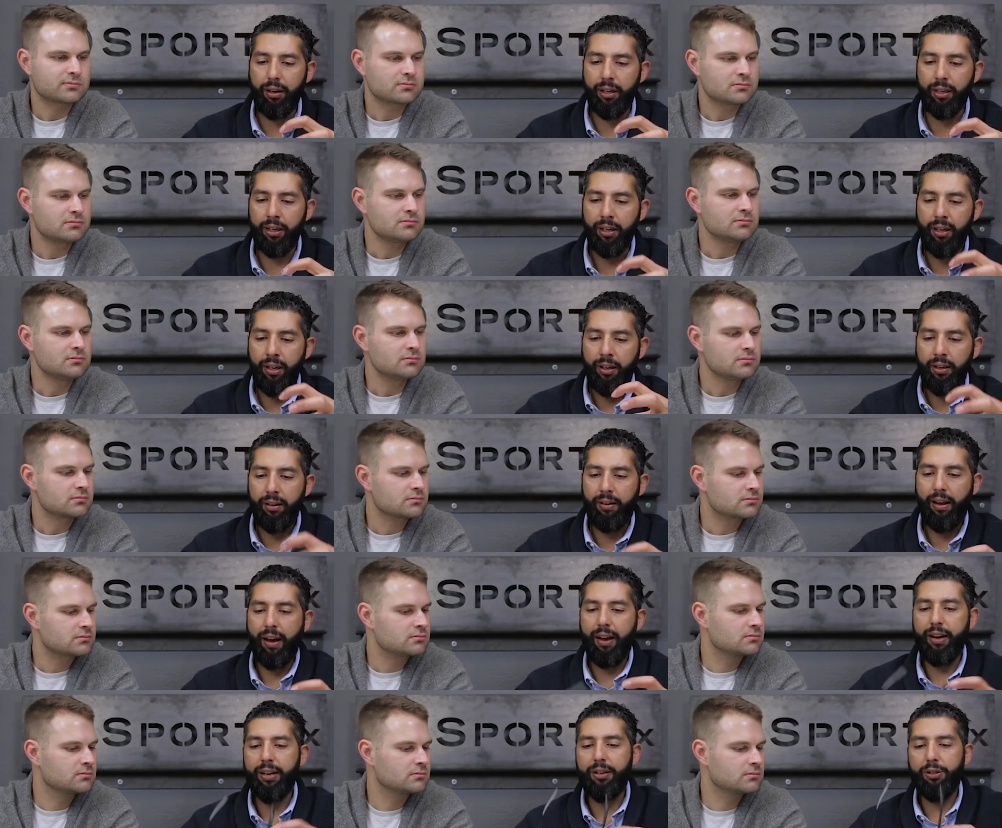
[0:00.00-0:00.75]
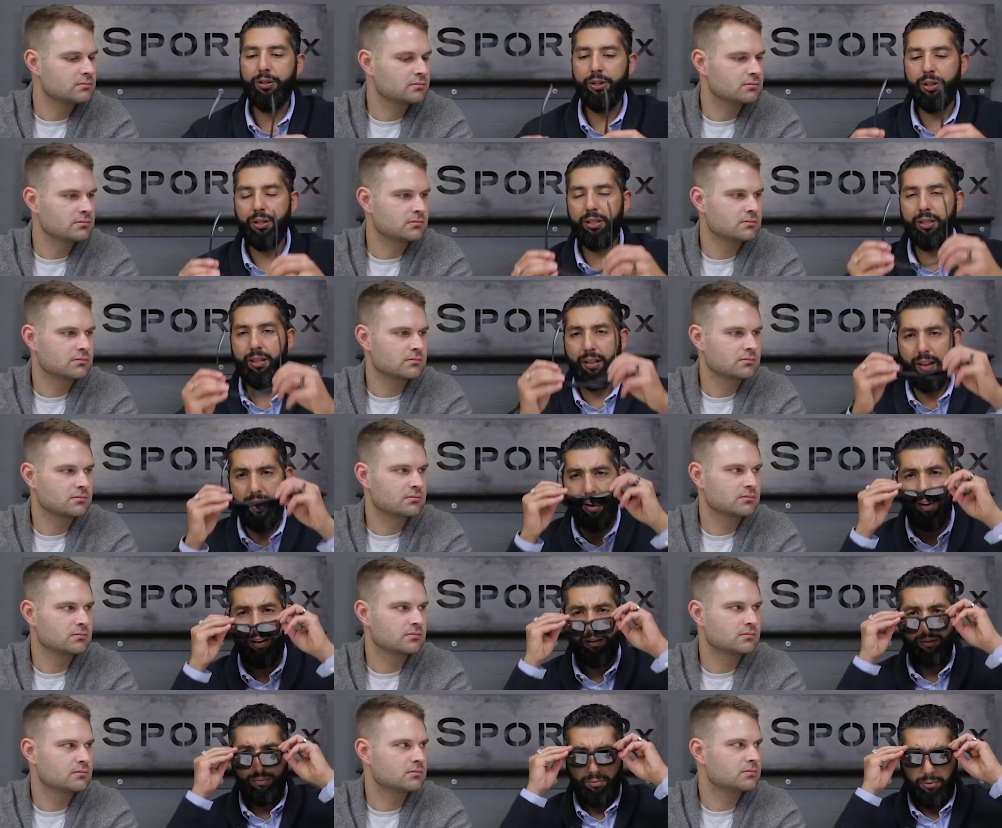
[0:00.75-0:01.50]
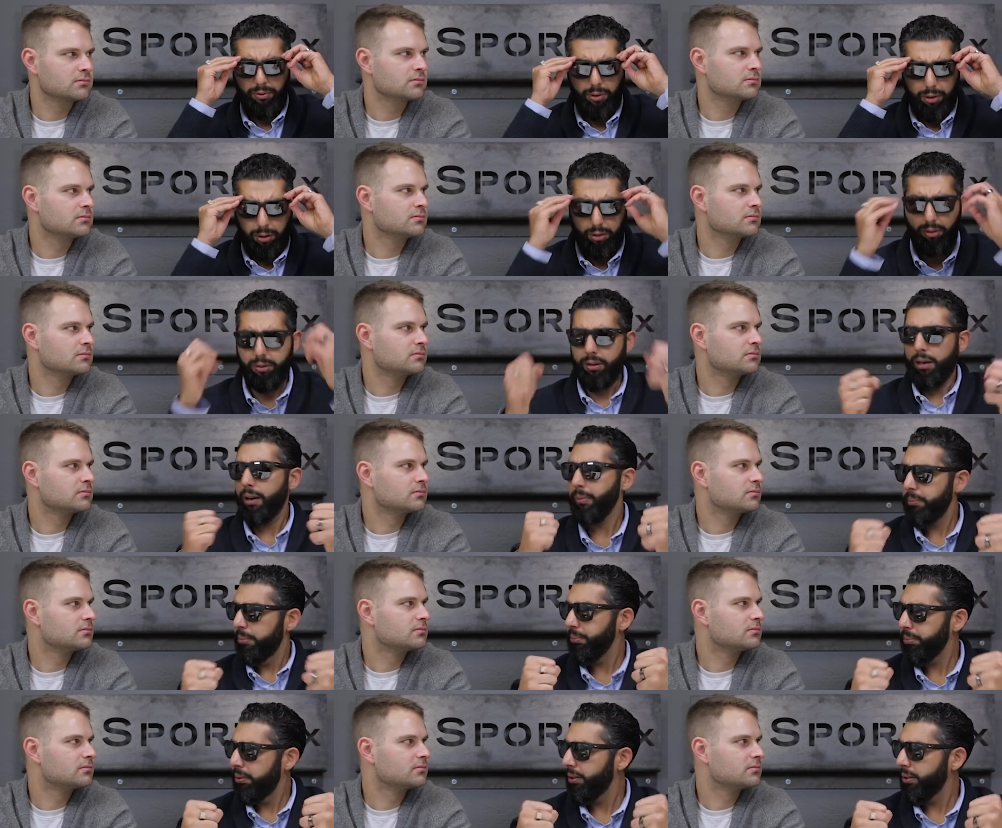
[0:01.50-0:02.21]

Speaker 1: and kind of just like, I'm